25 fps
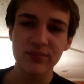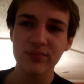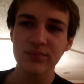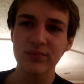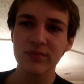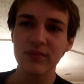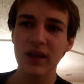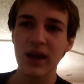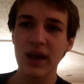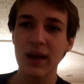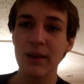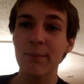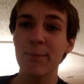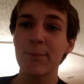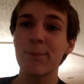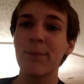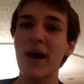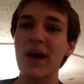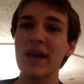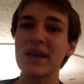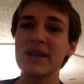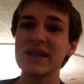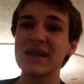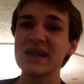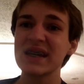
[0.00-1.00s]
like
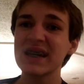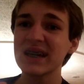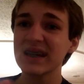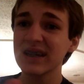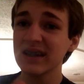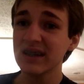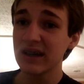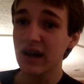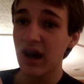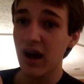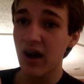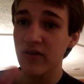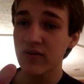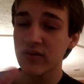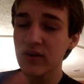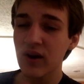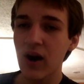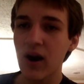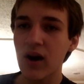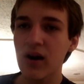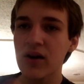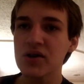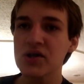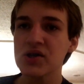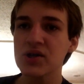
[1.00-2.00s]
bending of
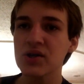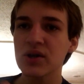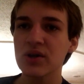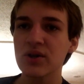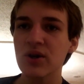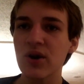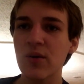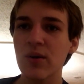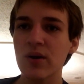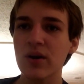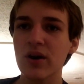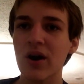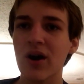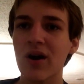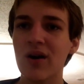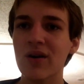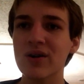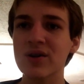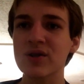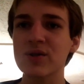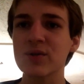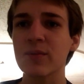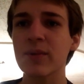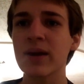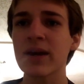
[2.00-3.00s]
cards so you know what card
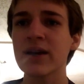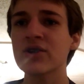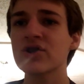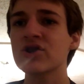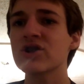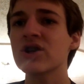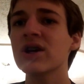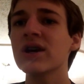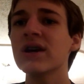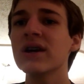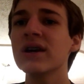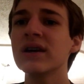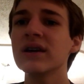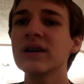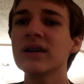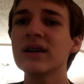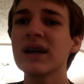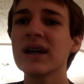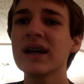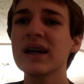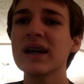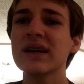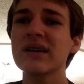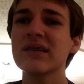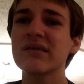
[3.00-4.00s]
is which,
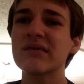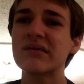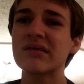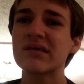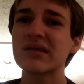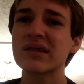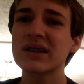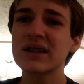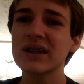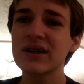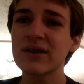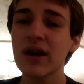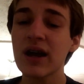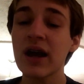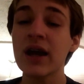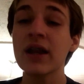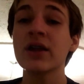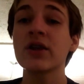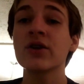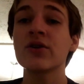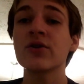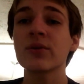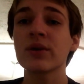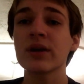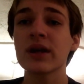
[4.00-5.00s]
like, and
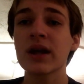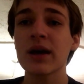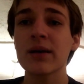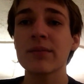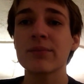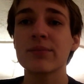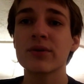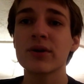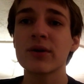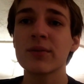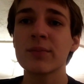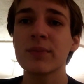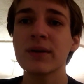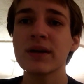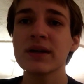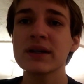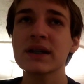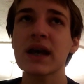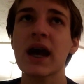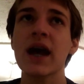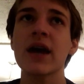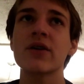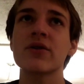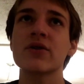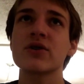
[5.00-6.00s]
you're doing it on purpose.
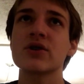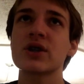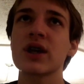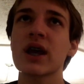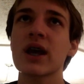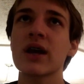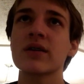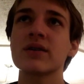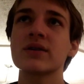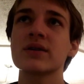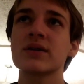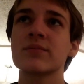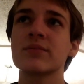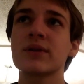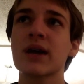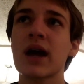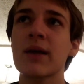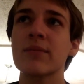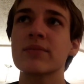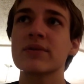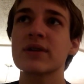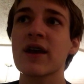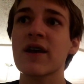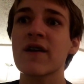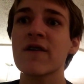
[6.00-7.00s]
I understand
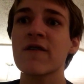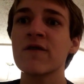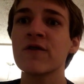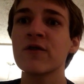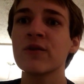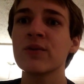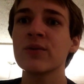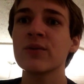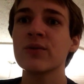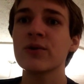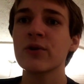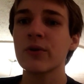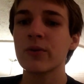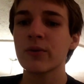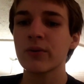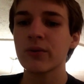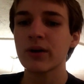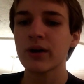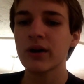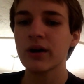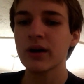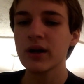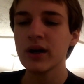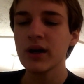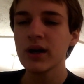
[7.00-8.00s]
sometimes like food
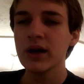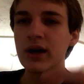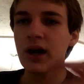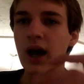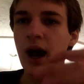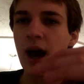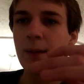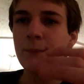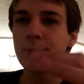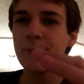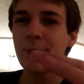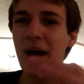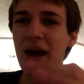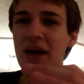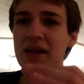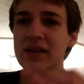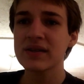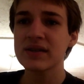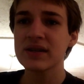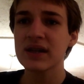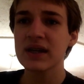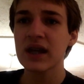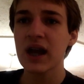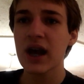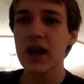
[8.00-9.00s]
or
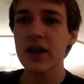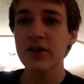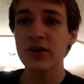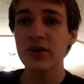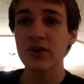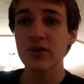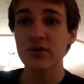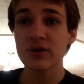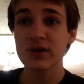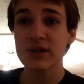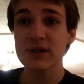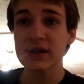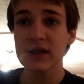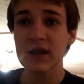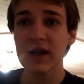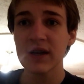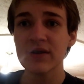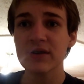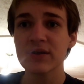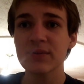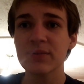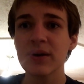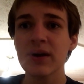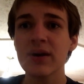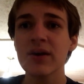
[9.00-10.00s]
bends get on your
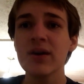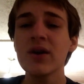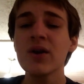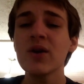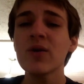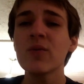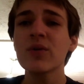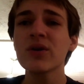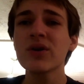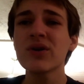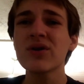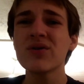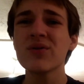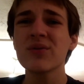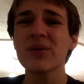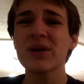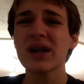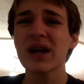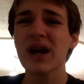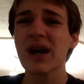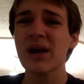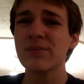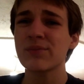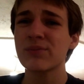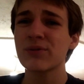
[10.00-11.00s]
sleeves, but when you're doing it
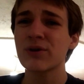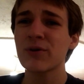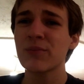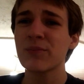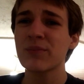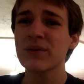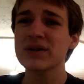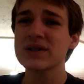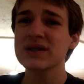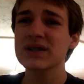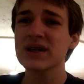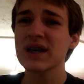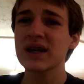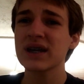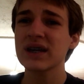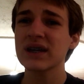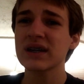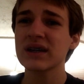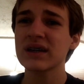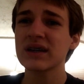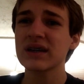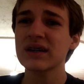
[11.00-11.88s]
on purpose, like,